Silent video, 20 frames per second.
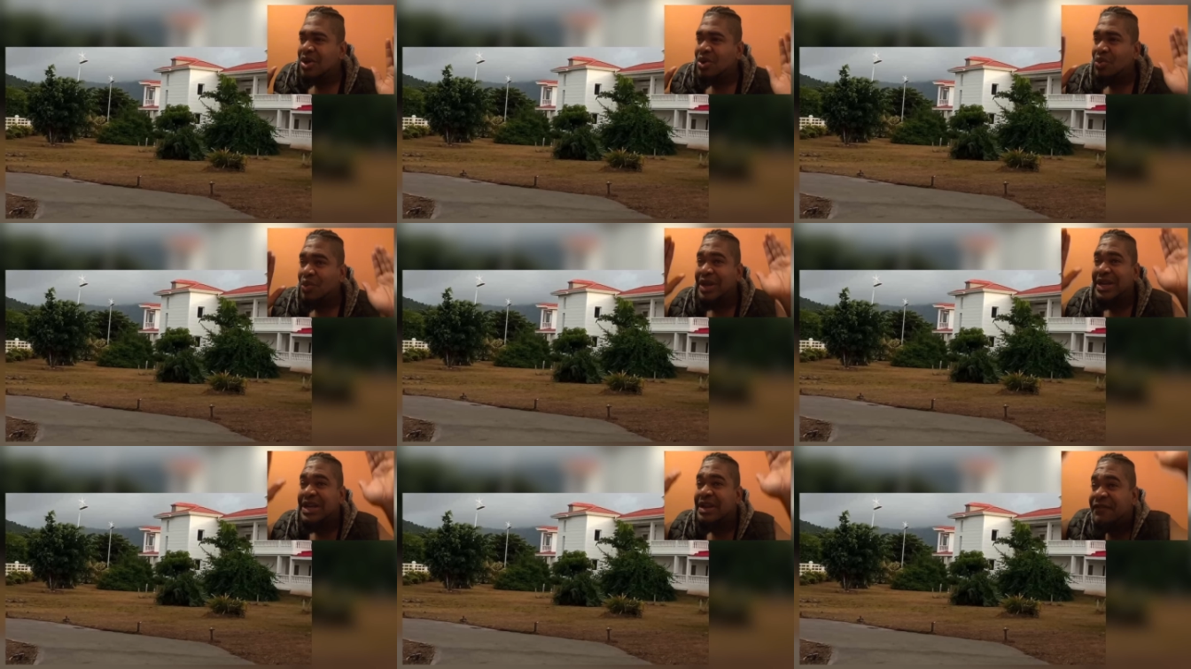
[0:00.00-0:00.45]

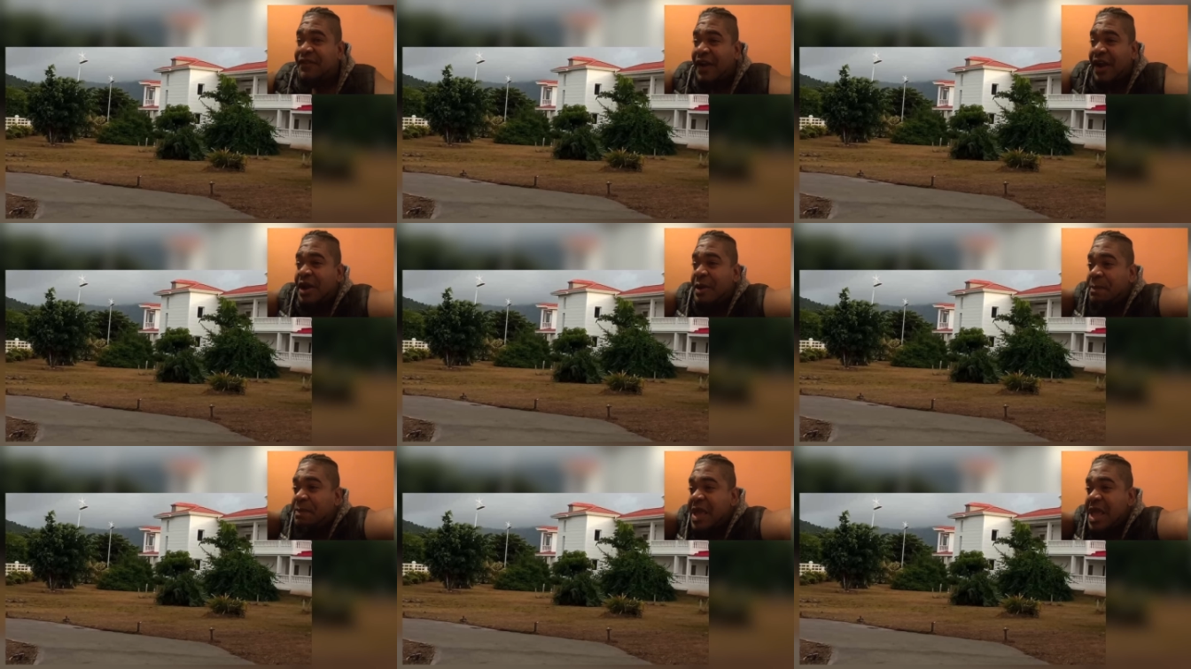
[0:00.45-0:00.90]
when the
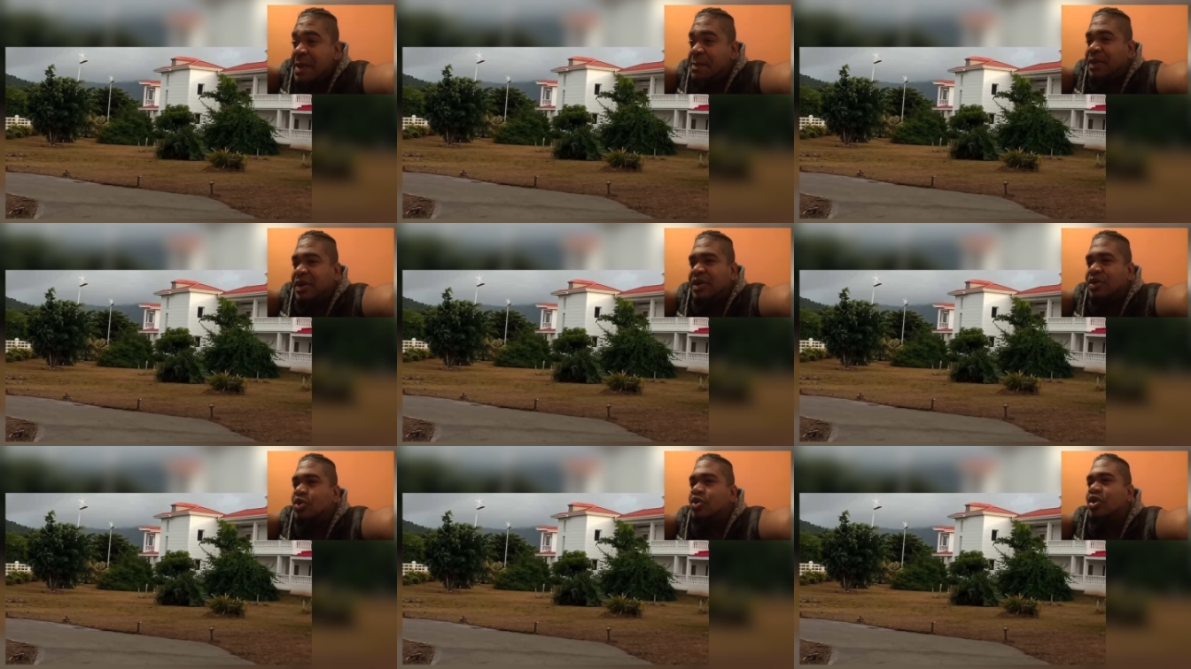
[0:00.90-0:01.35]
very
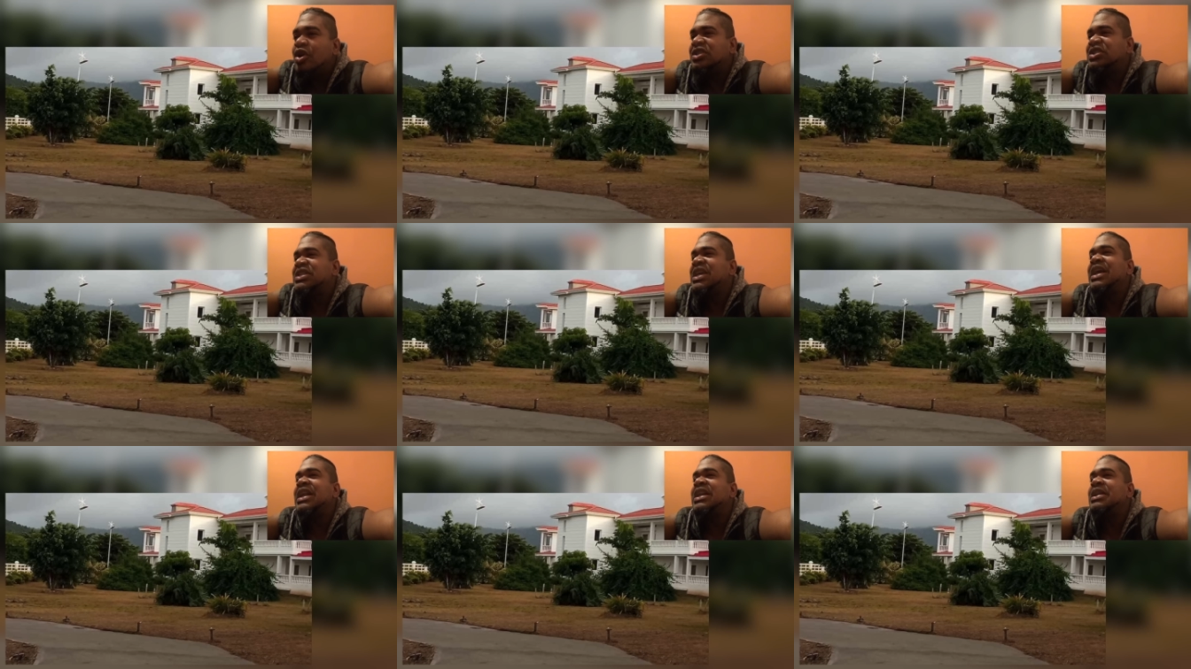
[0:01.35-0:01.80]
people do
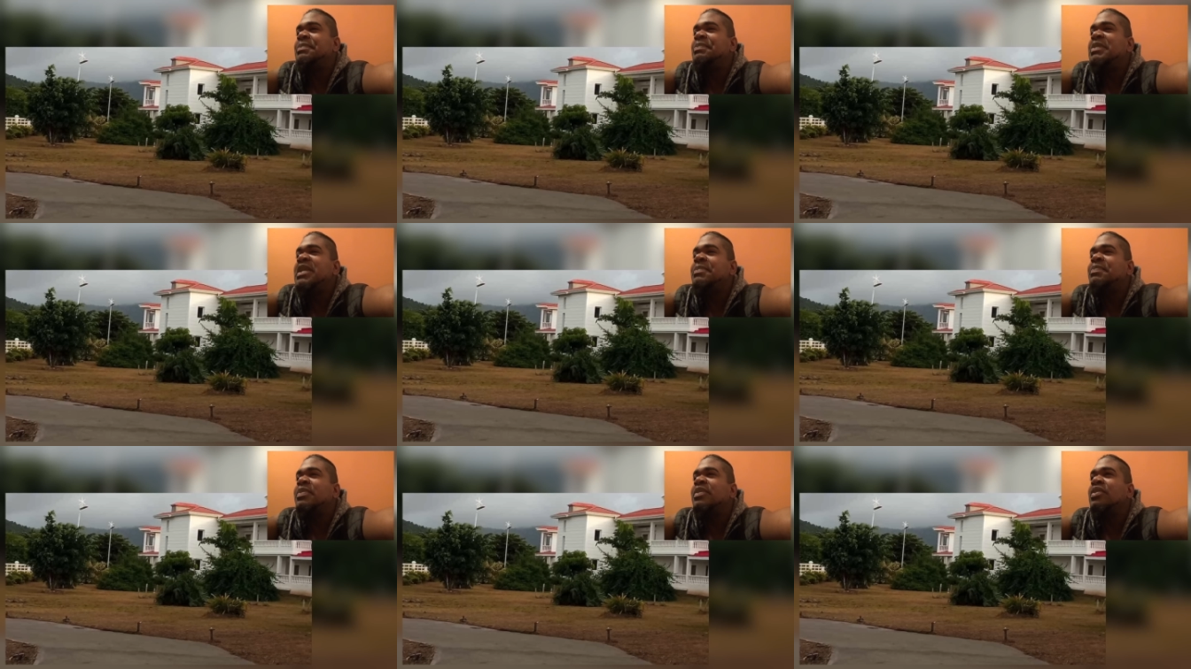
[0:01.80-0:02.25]
not tell the
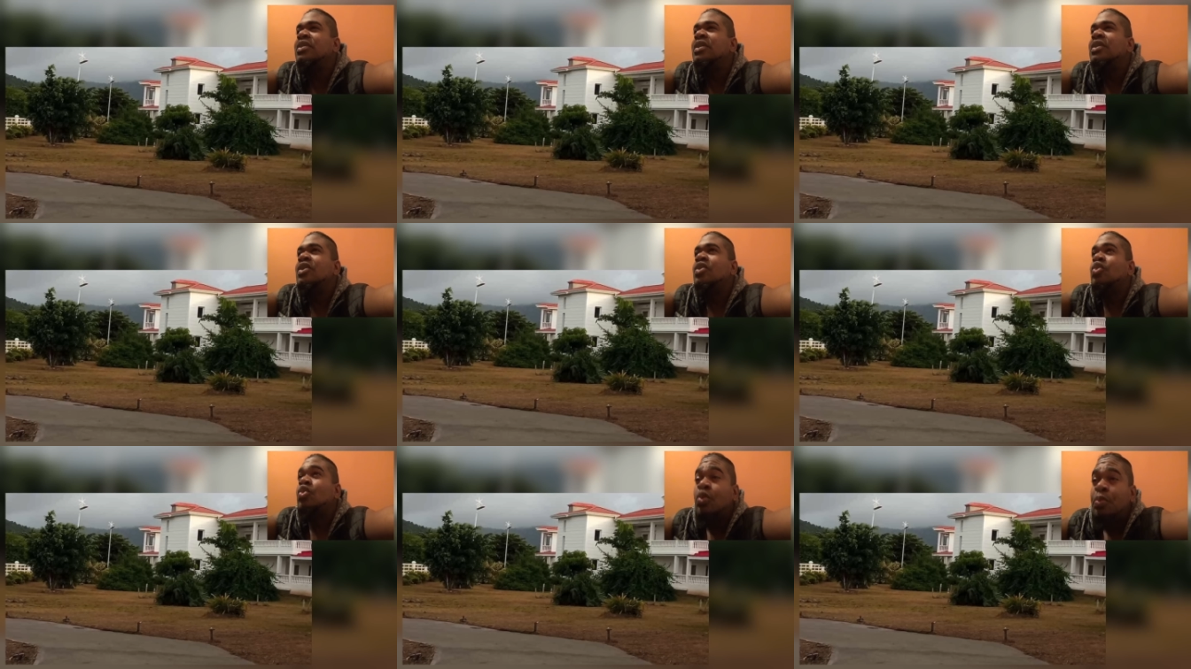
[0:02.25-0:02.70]
people
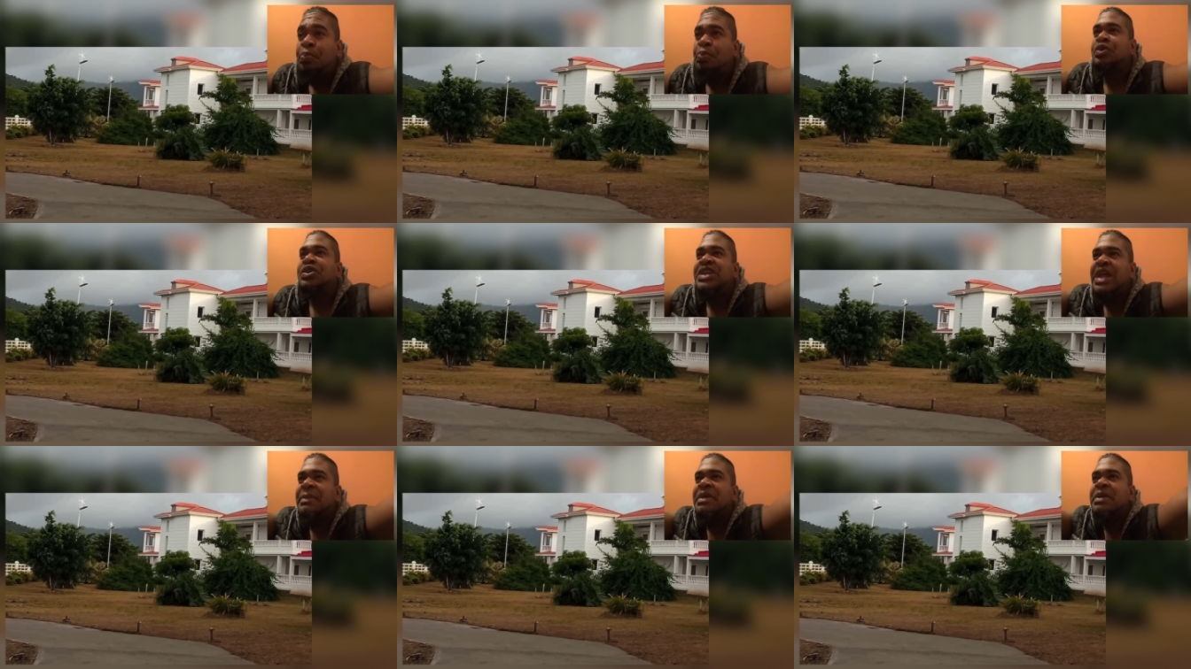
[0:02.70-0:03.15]
who
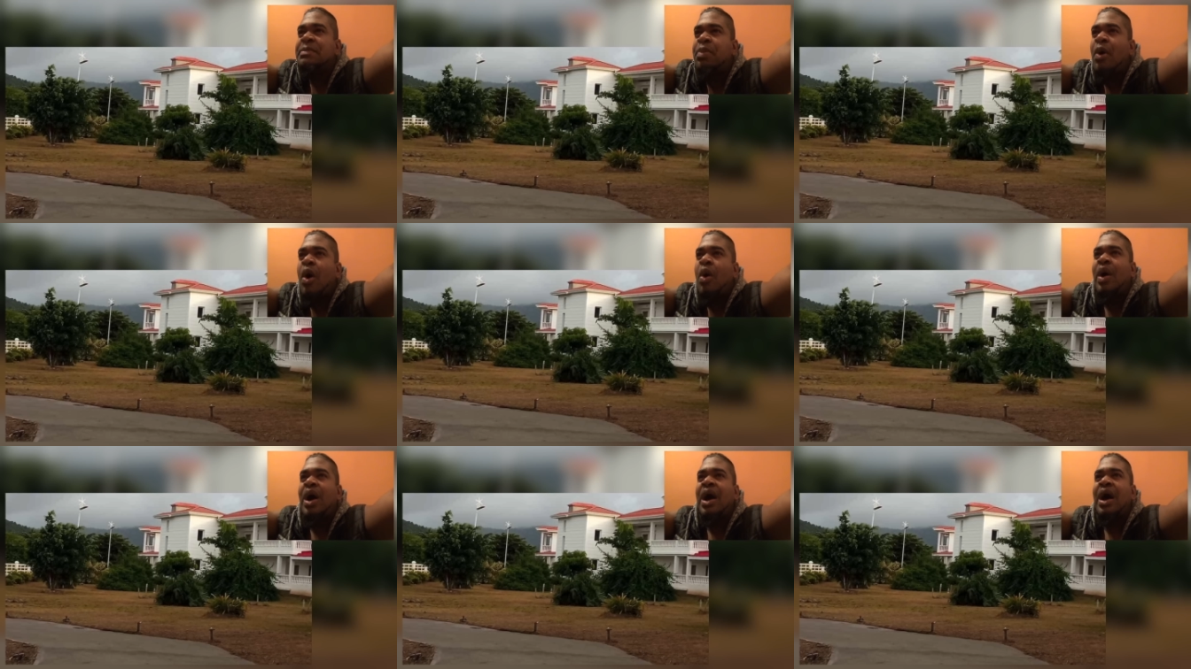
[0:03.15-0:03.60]
put them in
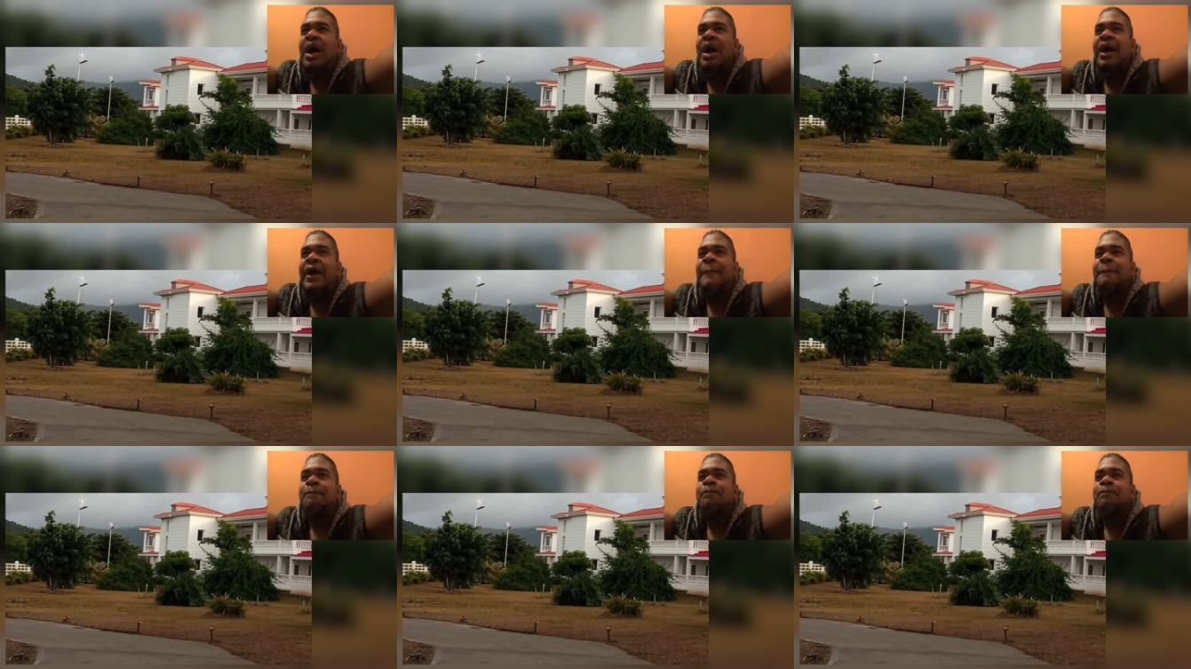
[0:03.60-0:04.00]
power